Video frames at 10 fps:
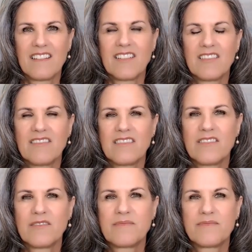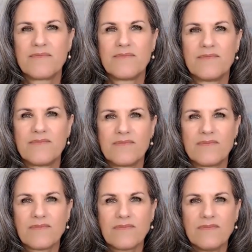
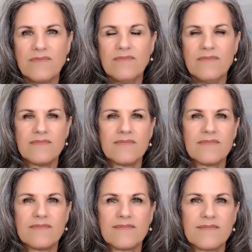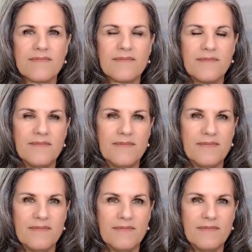
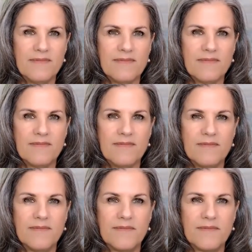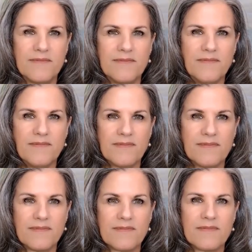
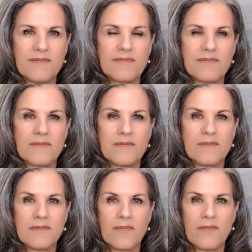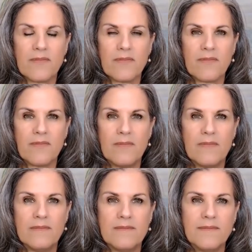
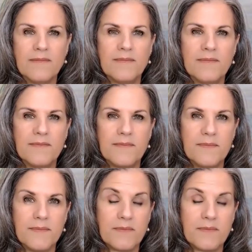(not speaking)